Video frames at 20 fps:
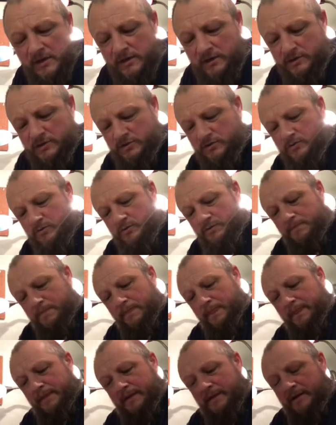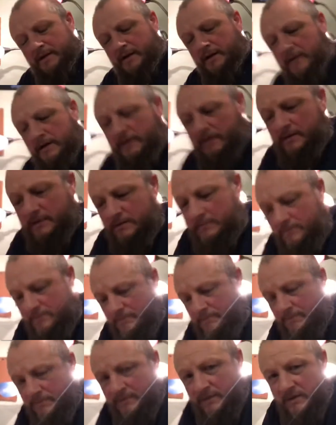So,
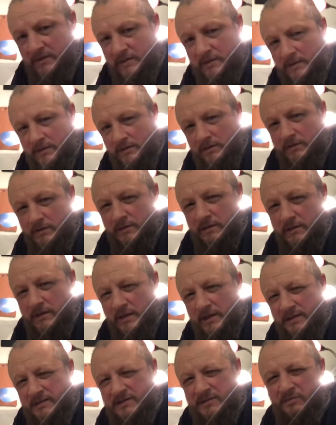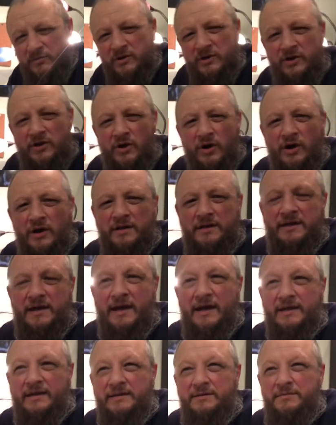um, I had someone
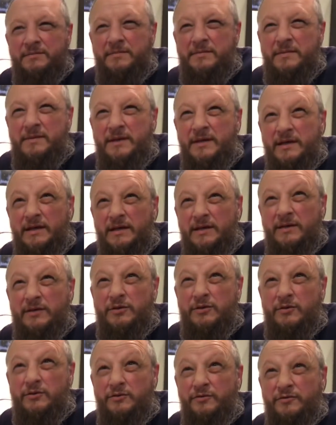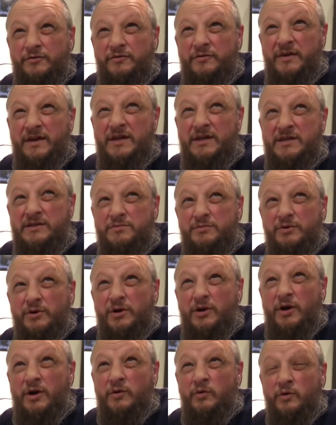contact me through
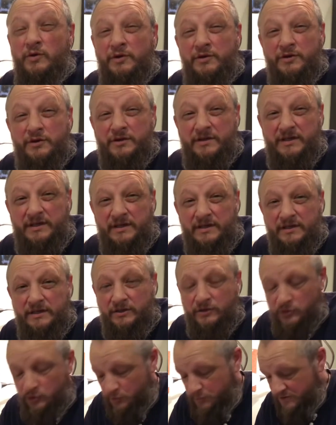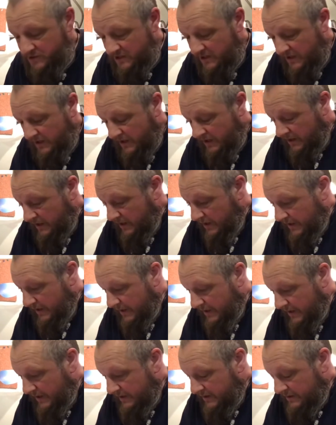Facebook on one of the D&D groups
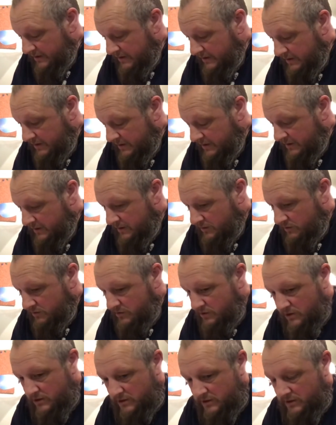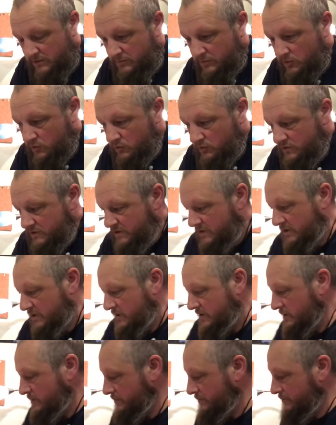and uh, they were talking about
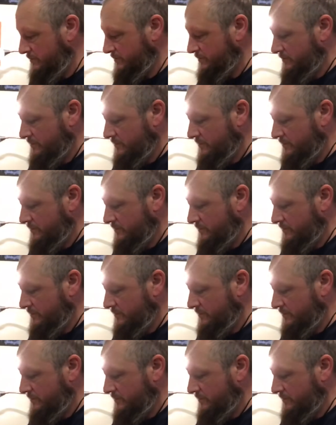um,